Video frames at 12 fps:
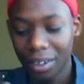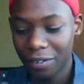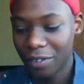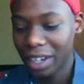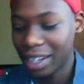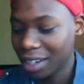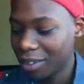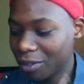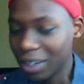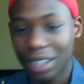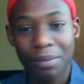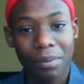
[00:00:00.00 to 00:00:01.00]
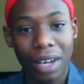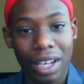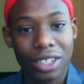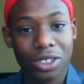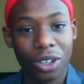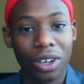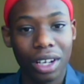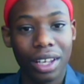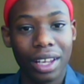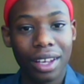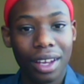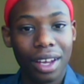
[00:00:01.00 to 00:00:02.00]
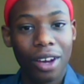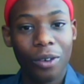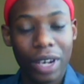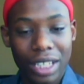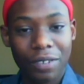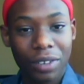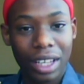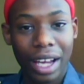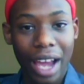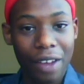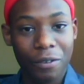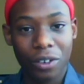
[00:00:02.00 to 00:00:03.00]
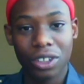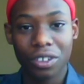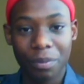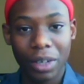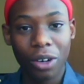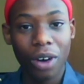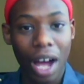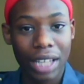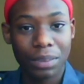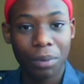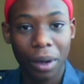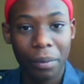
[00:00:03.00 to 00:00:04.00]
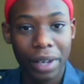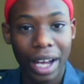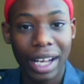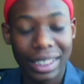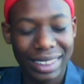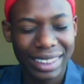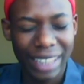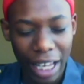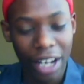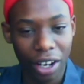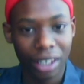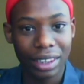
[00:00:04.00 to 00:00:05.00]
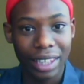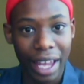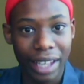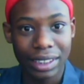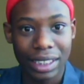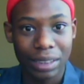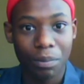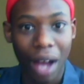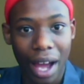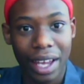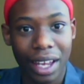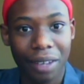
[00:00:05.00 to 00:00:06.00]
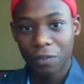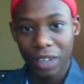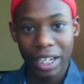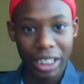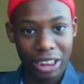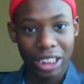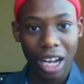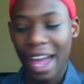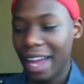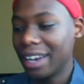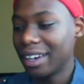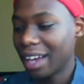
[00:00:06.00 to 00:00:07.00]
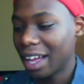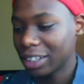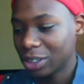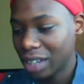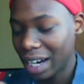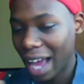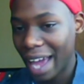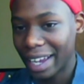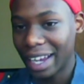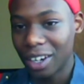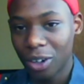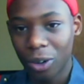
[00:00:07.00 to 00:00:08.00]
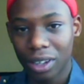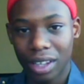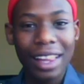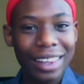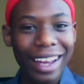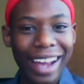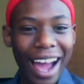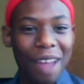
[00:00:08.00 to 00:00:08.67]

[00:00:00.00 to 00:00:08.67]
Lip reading: freaking with my trolley, waiting for the guy in front of me who has probably a gazillion things he's buying, finish up, and so that I can go there. And the guy